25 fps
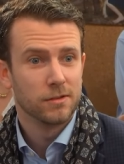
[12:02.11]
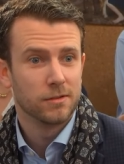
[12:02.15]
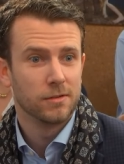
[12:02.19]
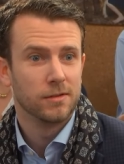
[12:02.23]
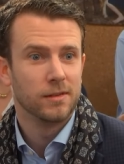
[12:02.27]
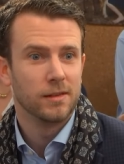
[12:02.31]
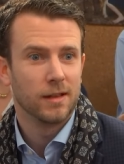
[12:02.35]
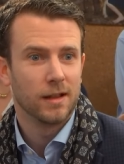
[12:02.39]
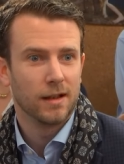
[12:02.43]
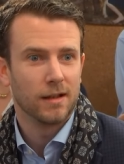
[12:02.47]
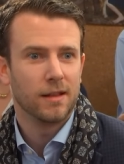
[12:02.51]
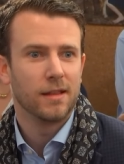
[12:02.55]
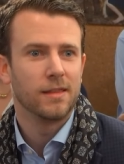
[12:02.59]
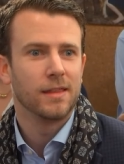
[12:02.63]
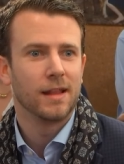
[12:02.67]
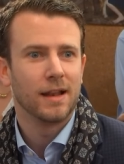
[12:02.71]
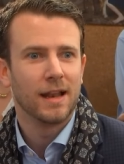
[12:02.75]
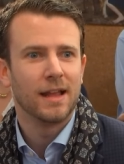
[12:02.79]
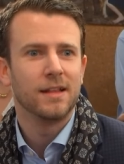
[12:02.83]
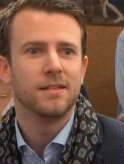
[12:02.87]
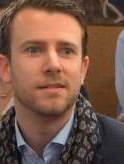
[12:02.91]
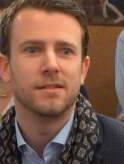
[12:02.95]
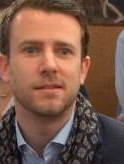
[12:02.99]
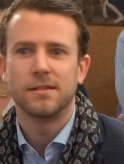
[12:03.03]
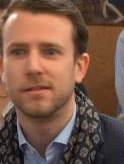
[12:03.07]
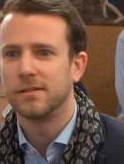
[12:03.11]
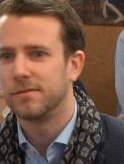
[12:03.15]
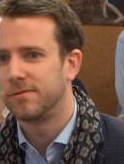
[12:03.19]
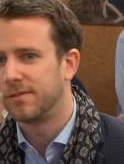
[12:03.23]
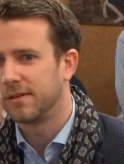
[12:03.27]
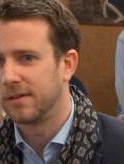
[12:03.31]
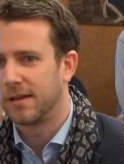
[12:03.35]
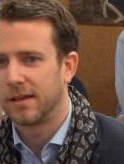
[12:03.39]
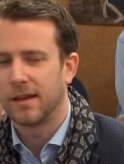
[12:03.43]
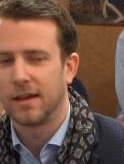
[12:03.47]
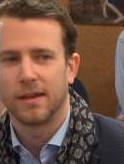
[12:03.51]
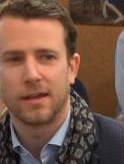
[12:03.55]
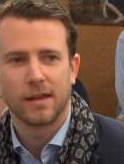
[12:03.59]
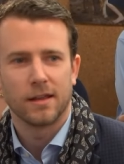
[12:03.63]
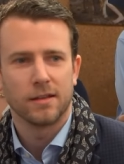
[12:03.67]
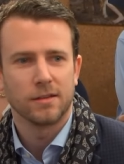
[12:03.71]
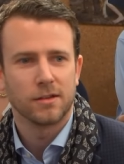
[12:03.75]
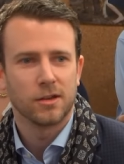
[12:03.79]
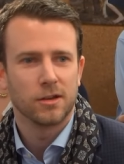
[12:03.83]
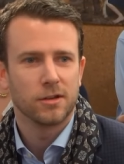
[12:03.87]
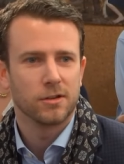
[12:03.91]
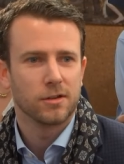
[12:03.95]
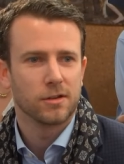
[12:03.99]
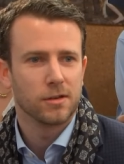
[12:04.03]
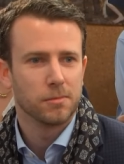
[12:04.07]
So in the lenses of, again,
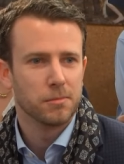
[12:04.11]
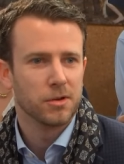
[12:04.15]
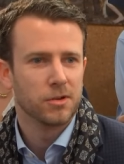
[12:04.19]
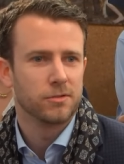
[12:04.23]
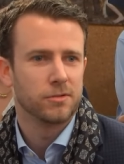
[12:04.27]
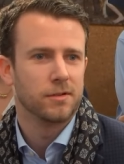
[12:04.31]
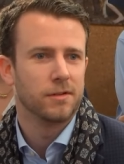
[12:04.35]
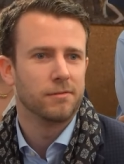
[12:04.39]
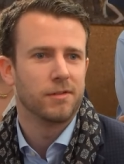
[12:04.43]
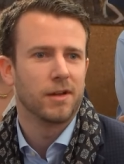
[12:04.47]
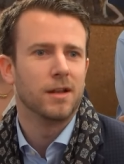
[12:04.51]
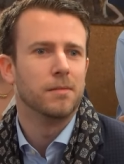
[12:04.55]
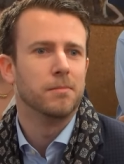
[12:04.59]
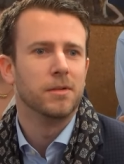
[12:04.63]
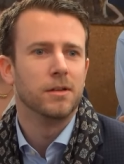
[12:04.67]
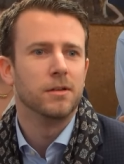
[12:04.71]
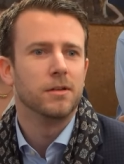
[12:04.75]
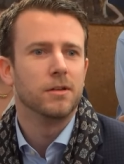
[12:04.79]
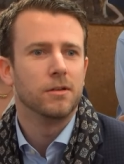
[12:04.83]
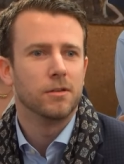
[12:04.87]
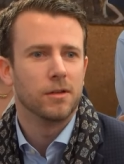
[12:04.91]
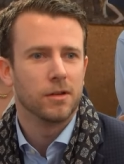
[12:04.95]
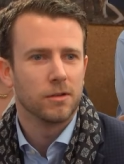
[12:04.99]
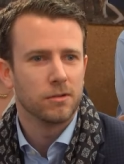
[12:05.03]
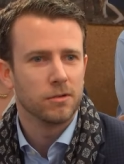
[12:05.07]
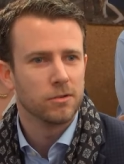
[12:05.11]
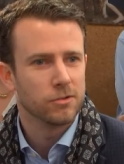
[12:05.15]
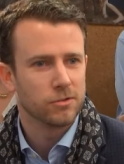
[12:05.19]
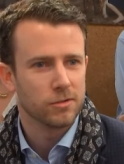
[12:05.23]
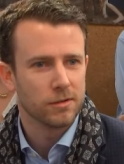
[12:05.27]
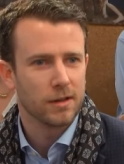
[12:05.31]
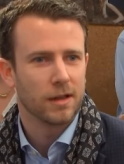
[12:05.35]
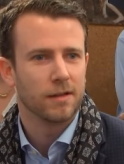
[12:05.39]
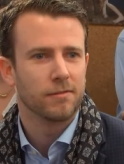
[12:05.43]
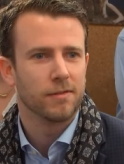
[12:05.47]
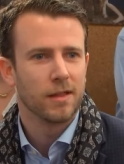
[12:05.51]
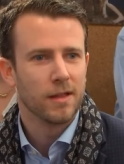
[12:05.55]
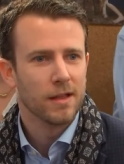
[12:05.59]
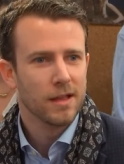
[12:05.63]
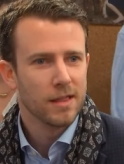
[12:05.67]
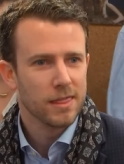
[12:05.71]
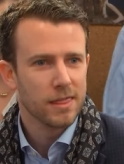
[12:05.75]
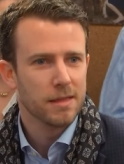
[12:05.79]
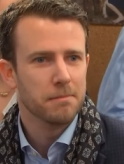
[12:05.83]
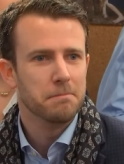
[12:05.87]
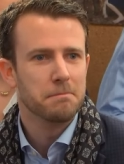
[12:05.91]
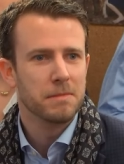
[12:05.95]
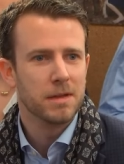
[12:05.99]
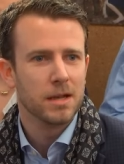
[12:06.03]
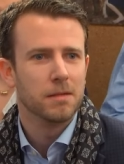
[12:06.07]
commercial development, you know, you should have
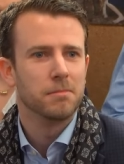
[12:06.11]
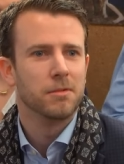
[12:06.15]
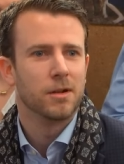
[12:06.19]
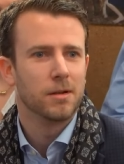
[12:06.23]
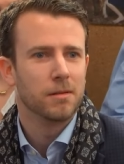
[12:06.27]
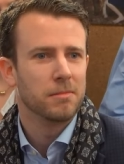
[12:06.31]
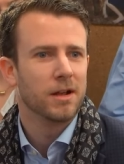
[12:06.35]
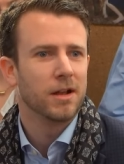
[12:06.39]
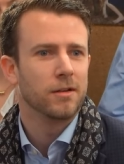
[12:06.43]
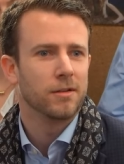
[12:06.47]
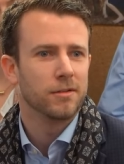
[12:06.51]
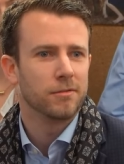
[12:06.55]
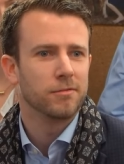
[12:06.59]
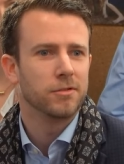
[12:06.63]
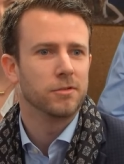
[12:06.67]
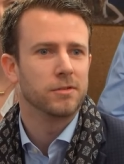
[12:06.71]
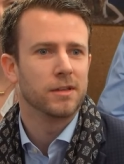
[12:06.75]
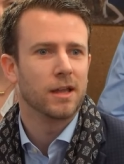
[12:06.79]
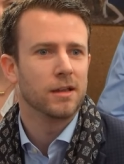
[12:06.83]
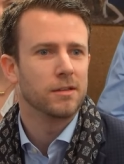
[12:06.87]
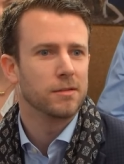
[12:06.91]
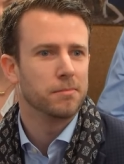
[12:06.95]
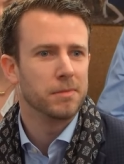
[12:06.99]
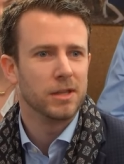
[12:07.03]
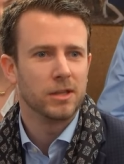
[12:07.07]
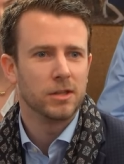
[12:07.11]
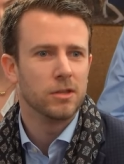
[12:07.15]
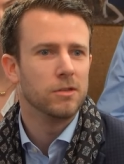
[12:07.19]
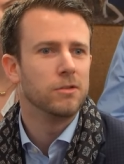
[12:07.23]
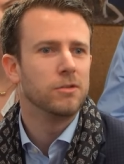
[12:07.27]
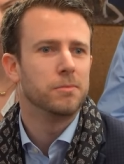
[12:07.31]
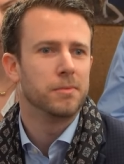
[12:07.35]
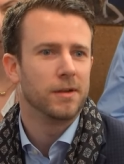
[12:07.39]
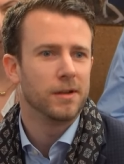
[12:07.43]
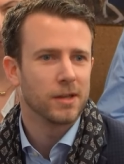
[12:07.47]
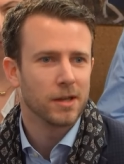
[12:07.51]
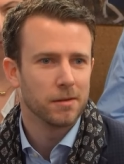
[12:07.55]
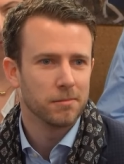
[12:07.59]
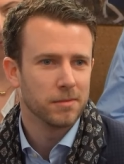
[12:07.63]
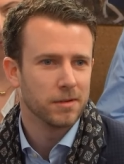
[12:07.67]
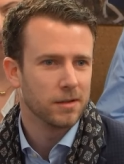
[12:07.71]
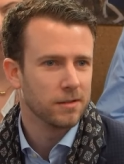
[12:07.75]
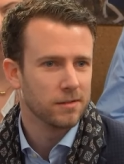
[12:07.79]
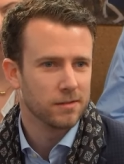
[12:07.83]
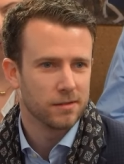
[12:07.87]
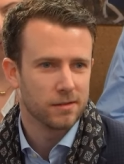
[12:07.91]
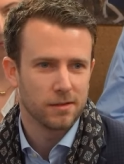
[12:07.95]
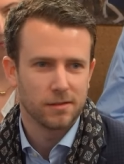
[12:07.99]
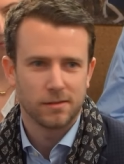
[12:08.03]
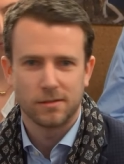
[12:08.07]
the minimal amount of your data being used by
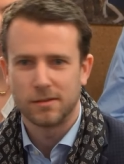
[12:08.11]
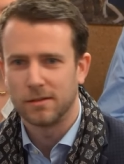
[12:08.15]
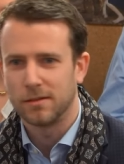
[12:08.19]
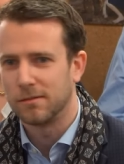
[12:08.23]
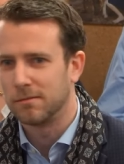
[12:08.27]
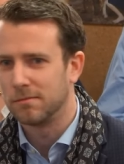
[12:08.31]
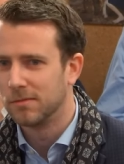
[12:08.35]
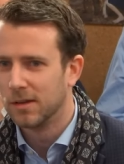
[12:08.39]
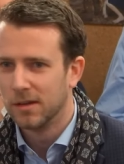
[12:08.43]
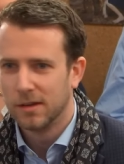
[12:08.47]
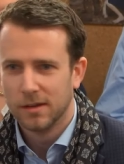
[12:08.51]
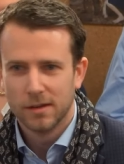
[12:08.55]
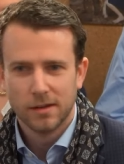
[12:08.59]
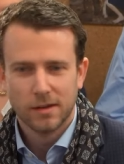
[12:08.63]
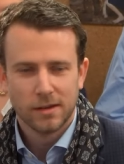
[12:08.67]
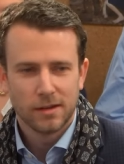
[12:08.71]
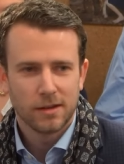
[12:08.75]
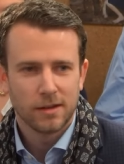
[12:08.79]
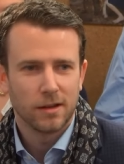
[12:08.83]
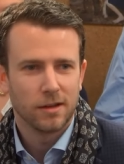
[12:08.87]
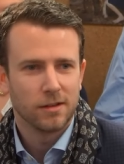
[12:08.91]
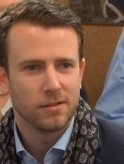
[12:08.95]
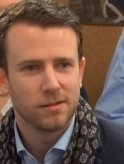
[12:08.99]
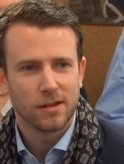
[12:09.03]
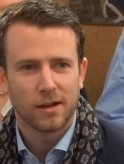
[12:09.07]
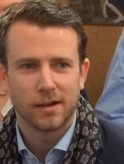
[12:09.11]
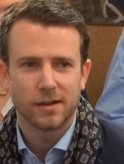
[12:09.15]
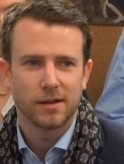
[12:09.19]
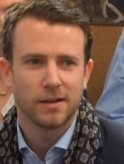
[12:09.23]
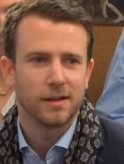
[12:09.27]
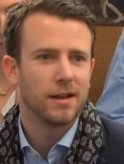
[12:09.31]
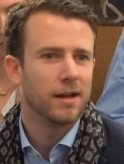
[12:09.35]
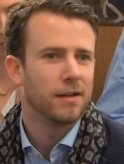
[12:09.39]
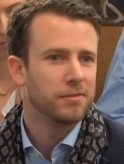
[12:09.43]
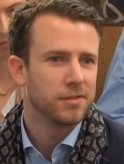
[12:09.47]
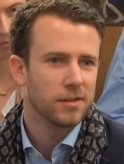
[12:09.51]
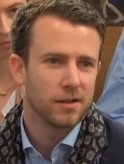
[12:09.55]
companies to do, you know, targeted